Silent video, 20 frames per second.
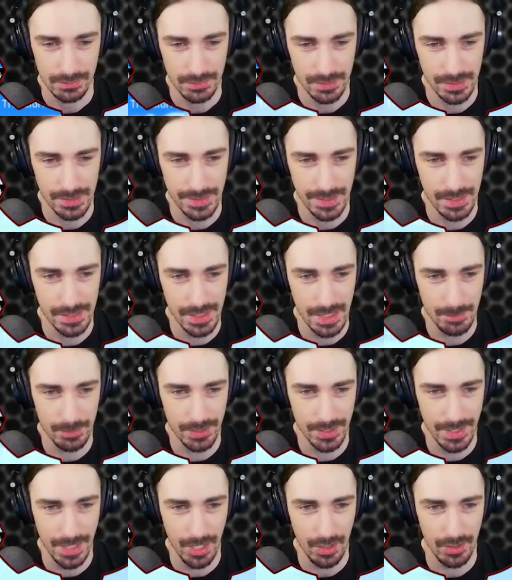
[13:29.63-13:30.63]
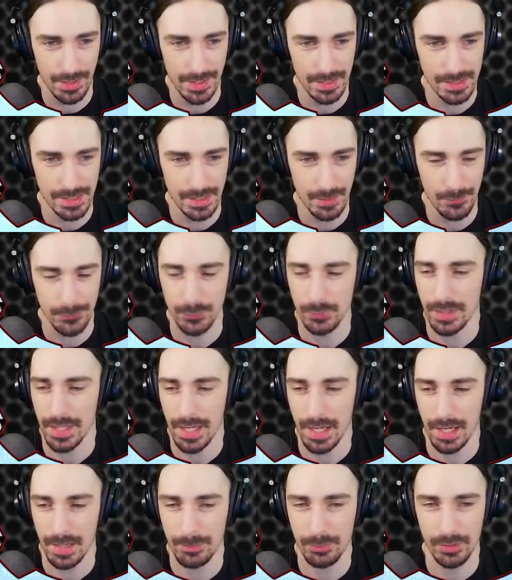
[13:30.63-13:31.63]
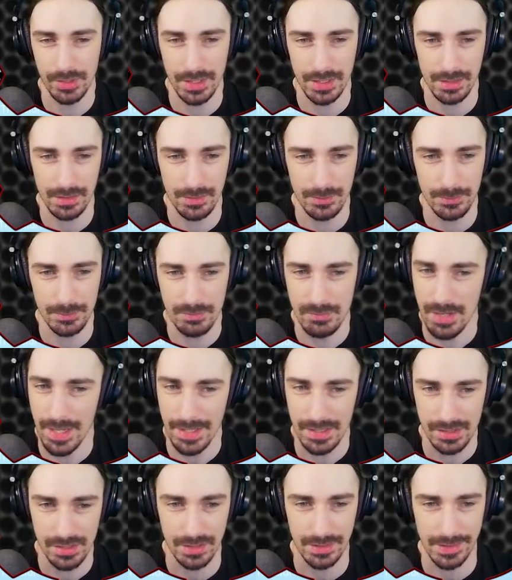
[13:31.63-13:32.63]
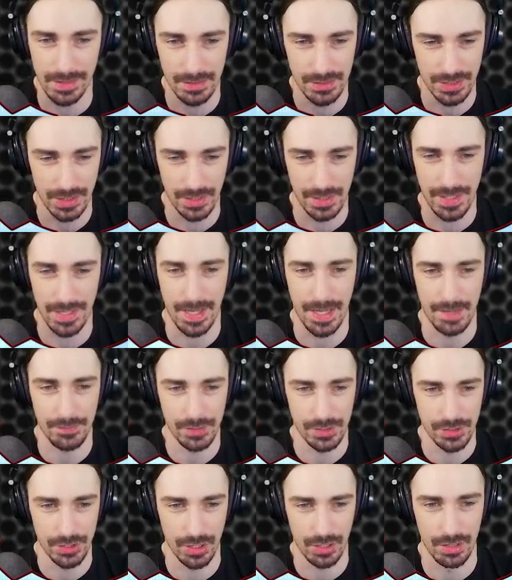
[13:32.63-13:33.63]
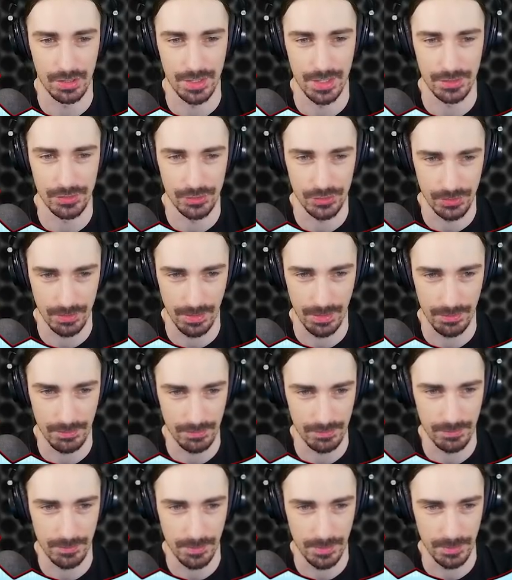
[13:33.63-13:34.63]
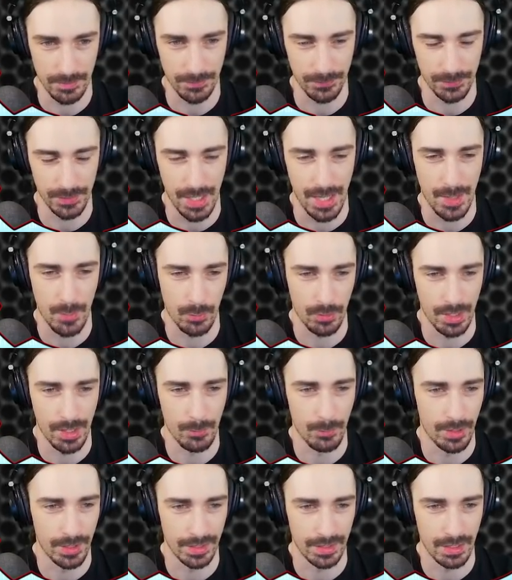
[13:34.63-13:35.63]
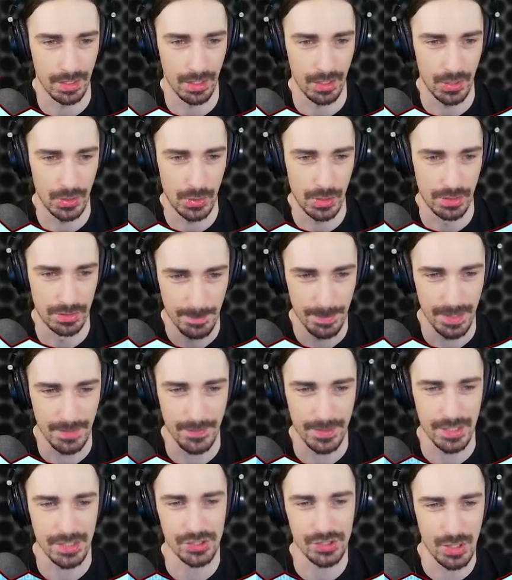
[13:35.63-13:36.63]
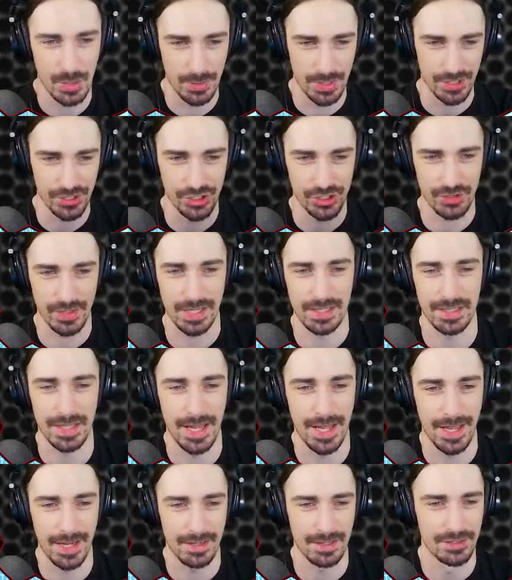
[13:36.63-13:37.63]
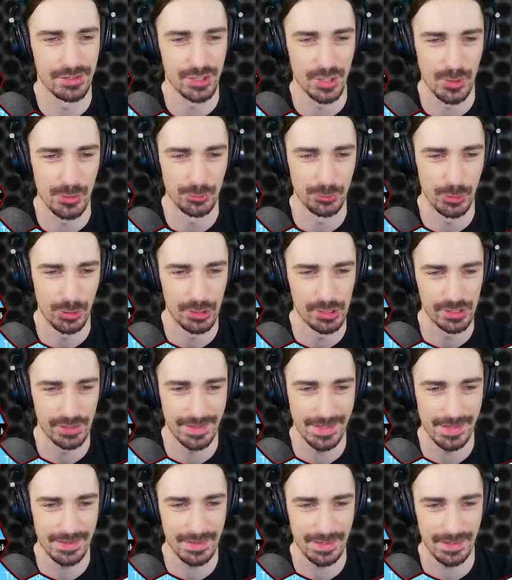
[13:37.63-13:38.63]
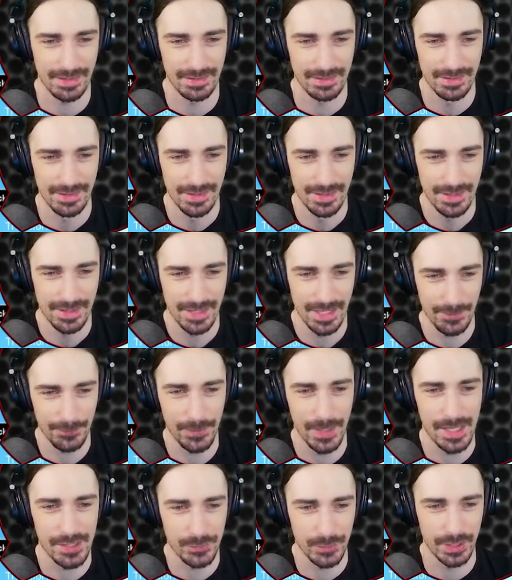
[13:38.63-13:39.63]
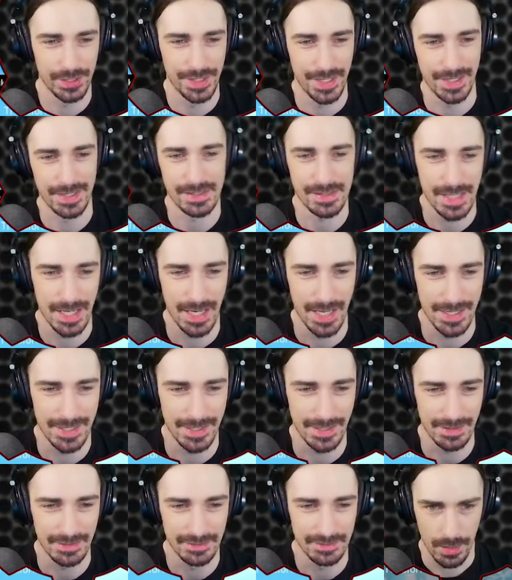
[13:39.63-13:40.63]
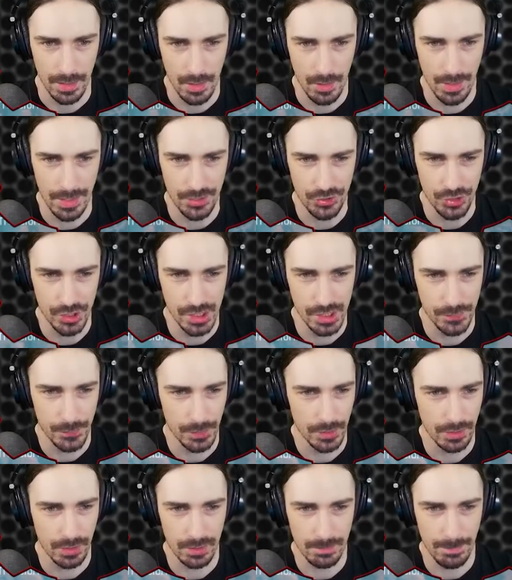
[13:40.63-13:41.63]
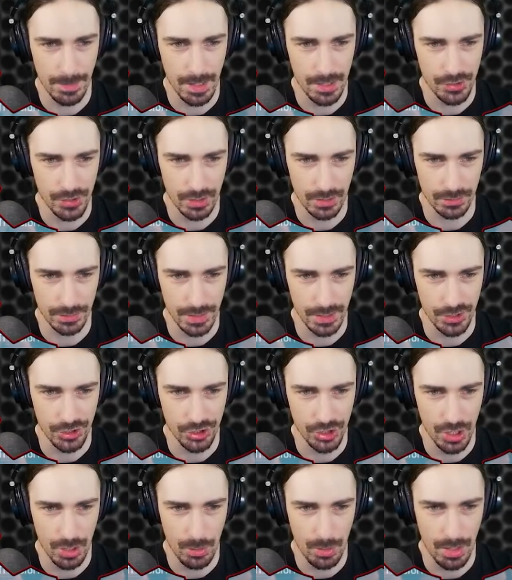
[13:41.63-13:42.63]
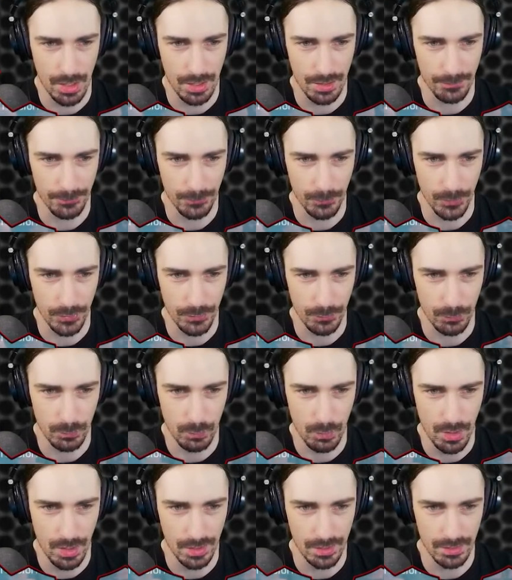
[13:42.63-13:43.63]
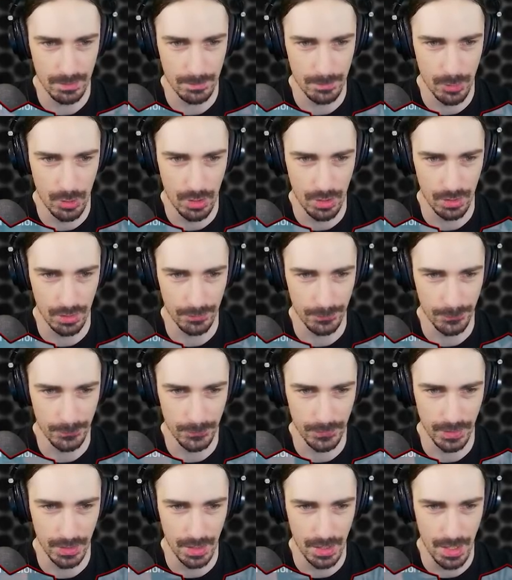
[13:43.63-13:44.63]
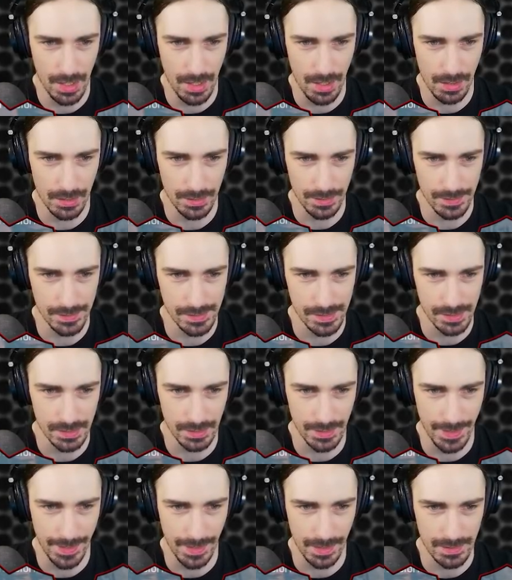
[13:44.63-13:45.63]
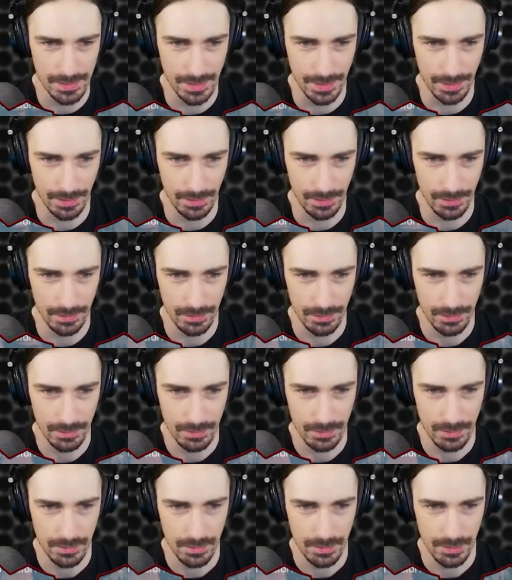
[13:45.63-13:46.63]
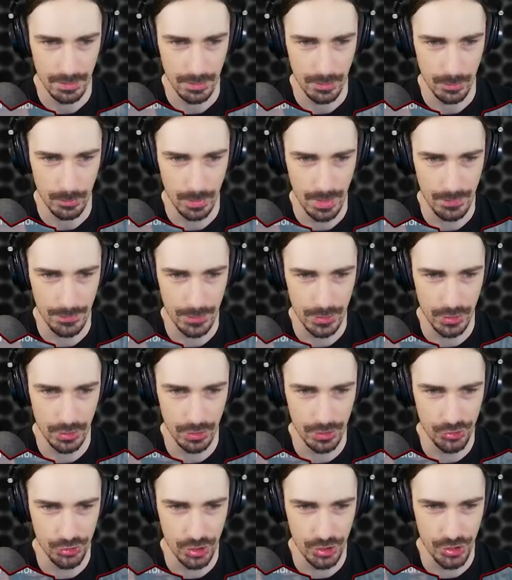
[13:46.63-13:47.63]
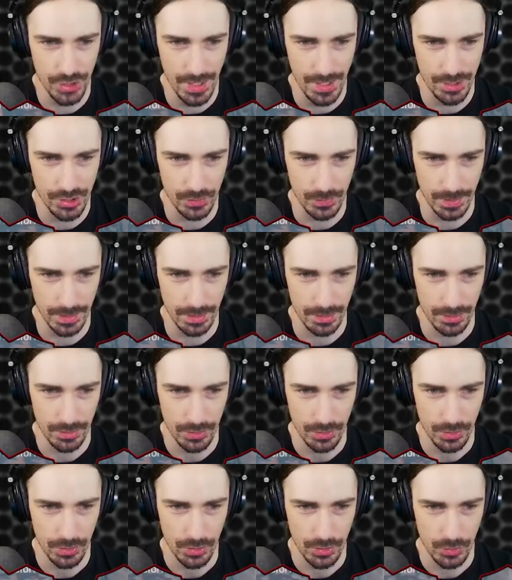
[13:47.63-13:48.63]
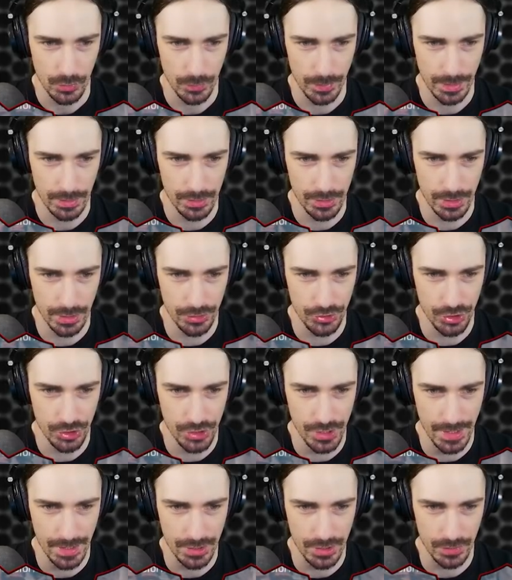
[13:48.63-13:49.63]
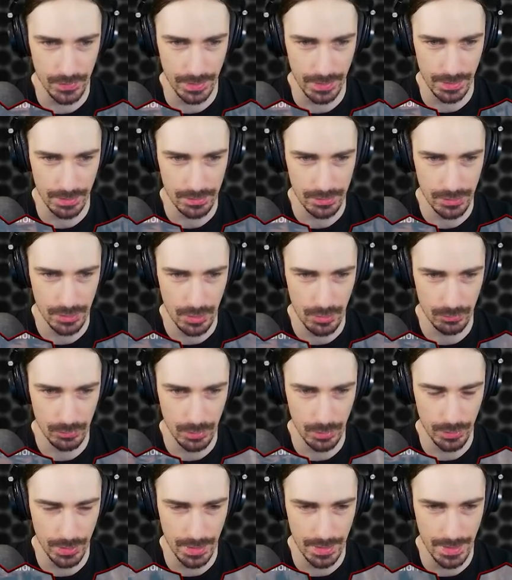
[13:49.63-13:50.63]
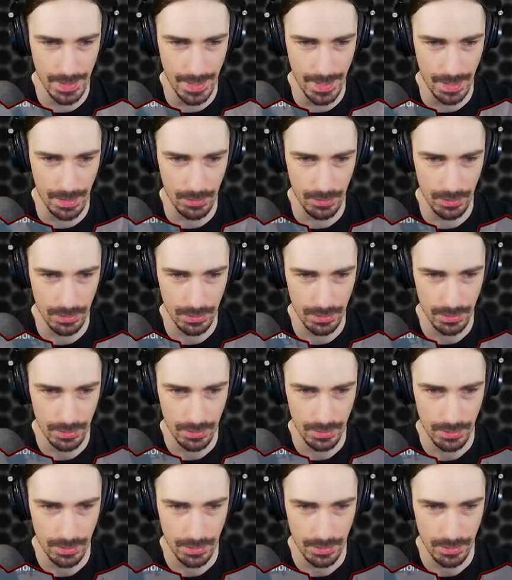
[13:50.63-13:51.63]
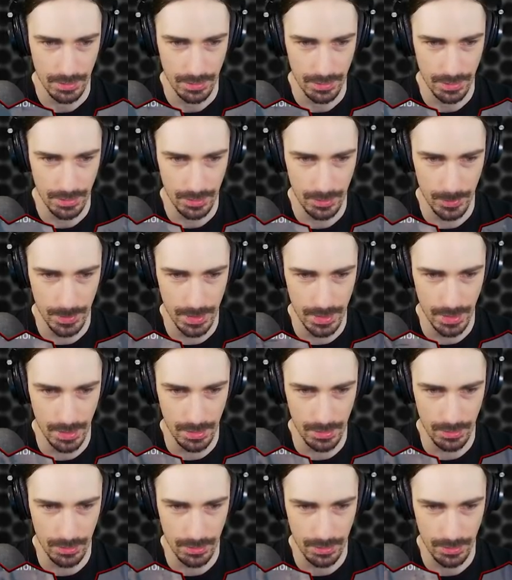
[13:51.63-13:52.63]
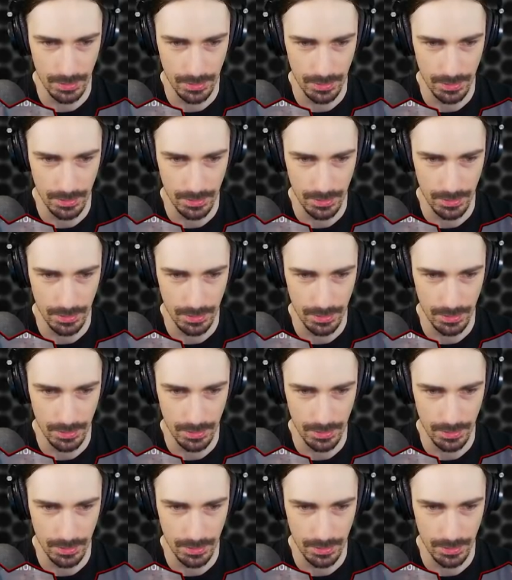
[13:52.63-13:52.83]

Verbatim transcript: This thing's able to carry itself through the air pretty nicely until I have to turn and, and fly where I want to go. But if I just go in a straight line and don't roll or anything, it flies real nice. I like it. You know, and just for good measure, let's show off with one more flawless landing. We have a good trajectory Real good trajectory. Don't ruin it now. Here we go.